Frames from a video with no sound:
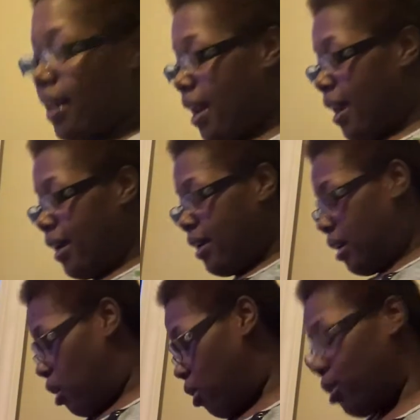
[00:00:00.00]
I like
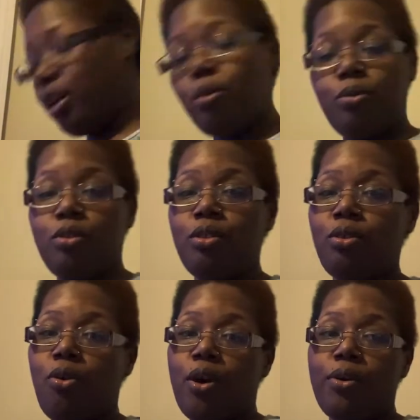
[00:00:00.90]
and
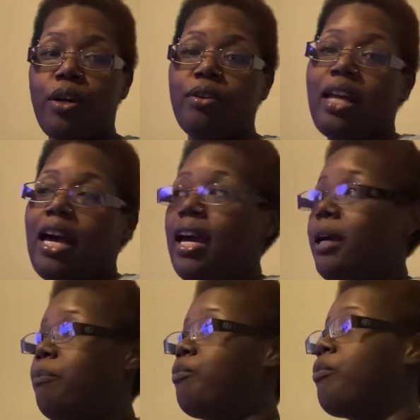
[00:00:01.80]
order it
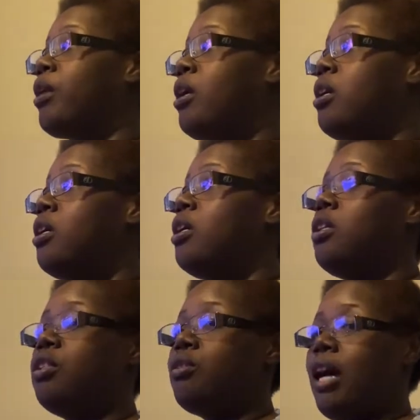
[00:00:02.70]
online
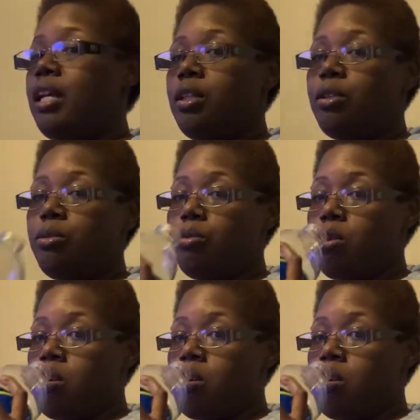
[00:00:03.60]
and try to do